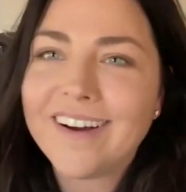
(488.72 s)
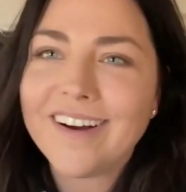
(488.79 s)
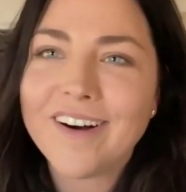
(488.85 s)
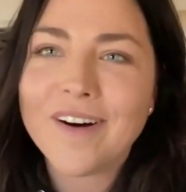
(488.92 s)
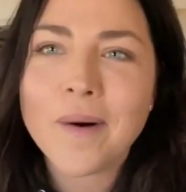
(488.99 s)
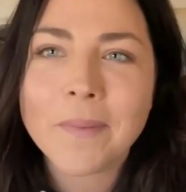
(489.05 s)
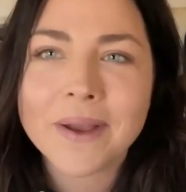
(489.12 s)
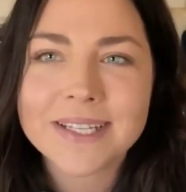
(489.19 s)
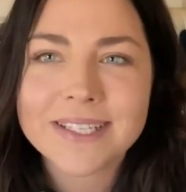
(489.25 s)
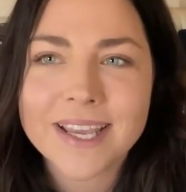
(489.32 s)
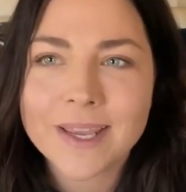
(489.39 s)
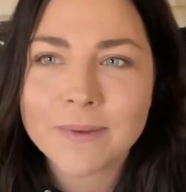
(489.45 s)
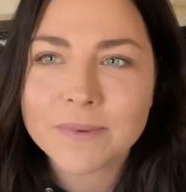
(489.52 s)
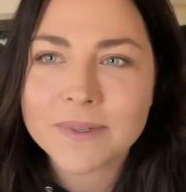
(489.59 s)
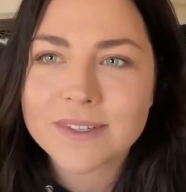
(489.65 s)
all my
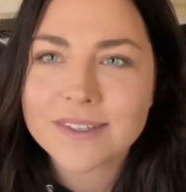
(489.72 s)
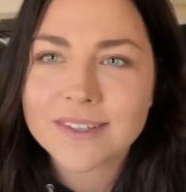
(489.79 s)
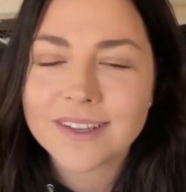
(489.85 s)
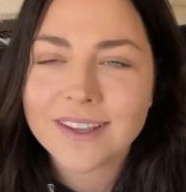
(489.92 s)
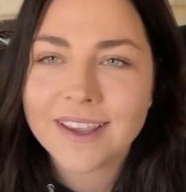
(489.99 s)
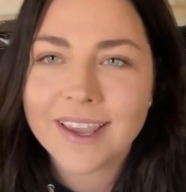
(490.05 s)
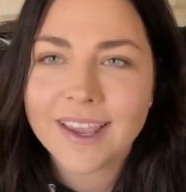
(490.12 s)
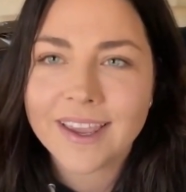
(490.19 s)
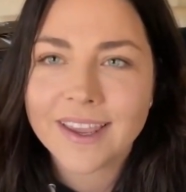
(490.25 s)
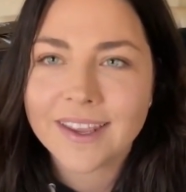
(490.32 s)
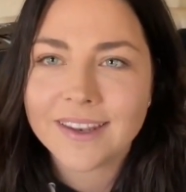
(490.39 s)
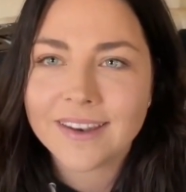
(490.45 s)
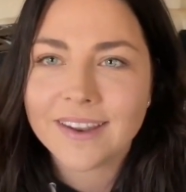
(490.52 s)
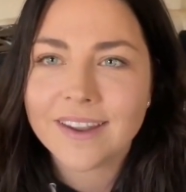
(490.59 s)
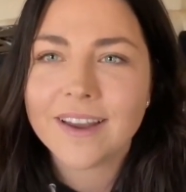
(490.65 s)
tapes
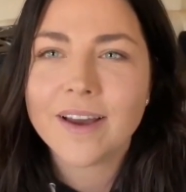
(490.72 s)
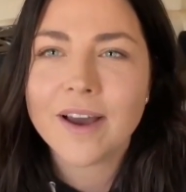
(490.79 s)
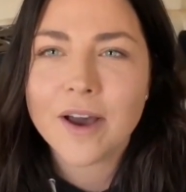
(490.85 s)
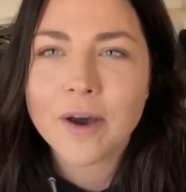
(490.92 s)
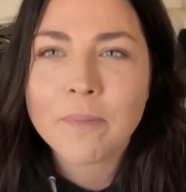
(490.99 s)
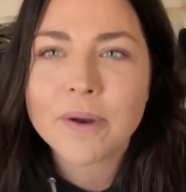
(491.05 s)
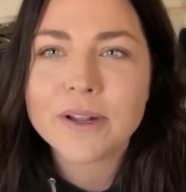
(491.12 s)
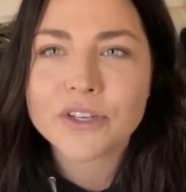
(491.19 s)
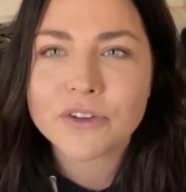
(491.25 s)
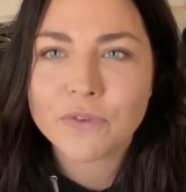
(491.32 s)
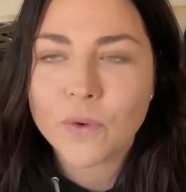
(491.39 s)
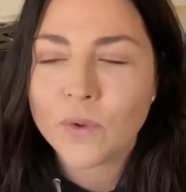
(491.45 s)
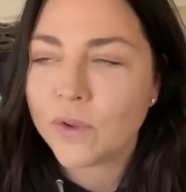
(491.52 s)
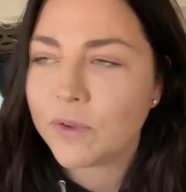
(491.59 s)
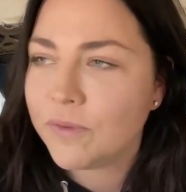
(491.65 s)
and a bunch of
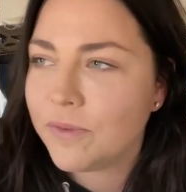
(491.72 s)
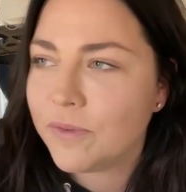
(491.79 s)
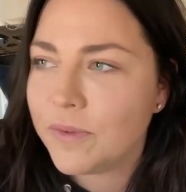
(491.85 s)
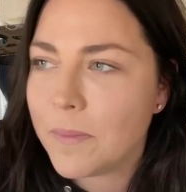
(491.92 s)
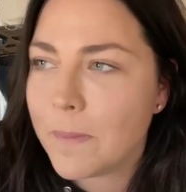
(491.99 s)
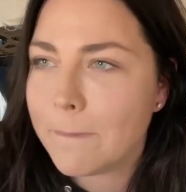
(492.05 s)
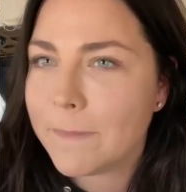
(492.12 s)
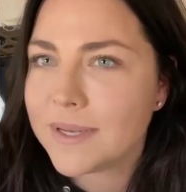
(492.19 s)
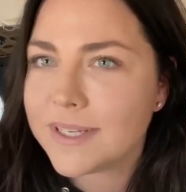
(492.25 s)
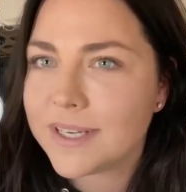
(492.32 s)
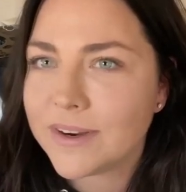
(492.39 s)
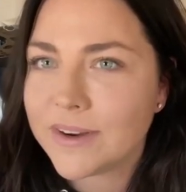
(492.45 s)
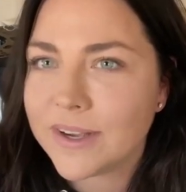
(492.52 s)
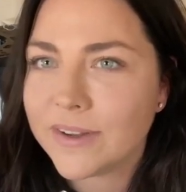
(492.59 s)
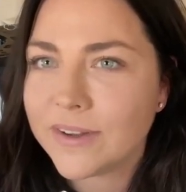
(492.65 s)
old
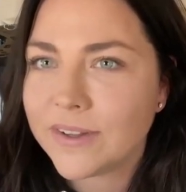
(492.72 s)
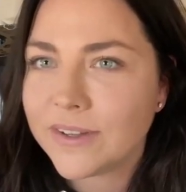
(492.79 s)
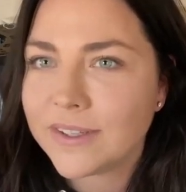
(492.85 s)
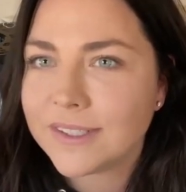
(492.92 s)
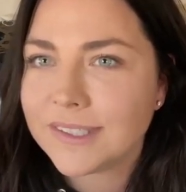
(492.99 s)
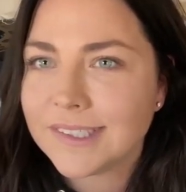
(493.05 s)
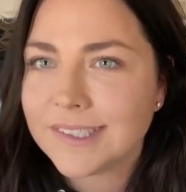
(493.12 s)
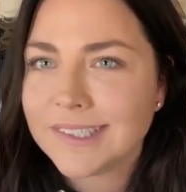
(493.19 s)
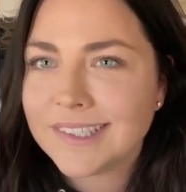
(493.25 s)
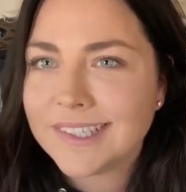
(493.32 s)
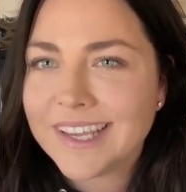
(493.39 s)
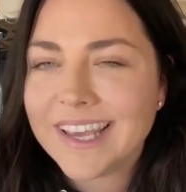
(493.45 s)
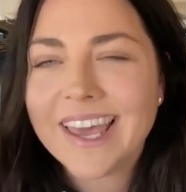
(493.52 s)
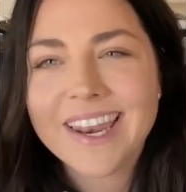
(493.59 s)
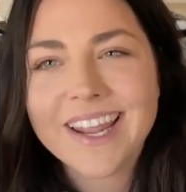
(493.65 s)
material,
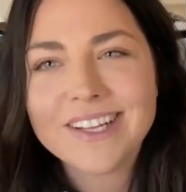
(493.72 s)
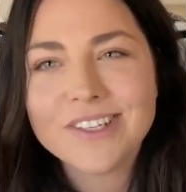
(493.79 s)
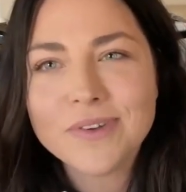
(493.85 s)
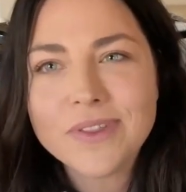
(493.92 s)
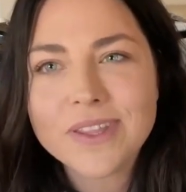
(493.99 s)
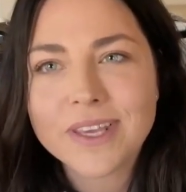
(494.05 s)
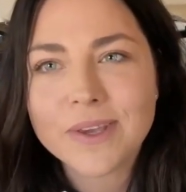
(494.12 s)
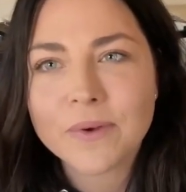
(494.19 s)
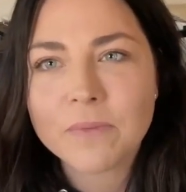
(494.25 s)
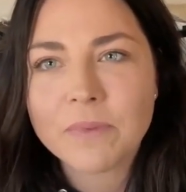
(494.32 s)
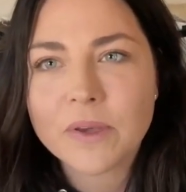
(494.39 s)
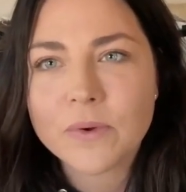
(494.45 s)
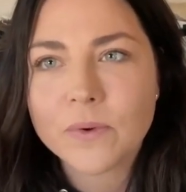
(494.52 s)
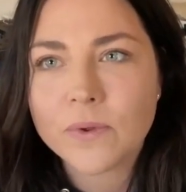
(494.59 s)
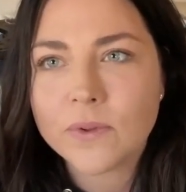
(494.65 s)
and I do think it would be
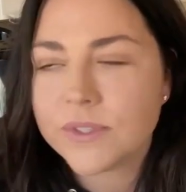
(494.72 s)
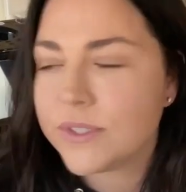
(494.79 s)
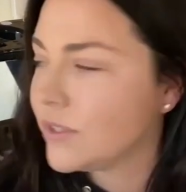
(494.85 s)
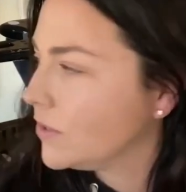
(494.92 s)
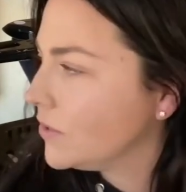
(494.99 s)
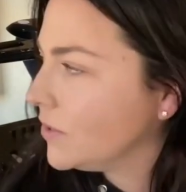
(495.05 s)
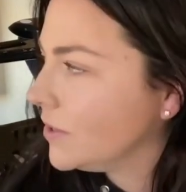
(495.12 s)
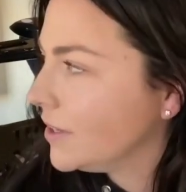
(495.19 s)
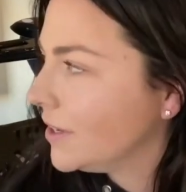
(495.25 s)
cool to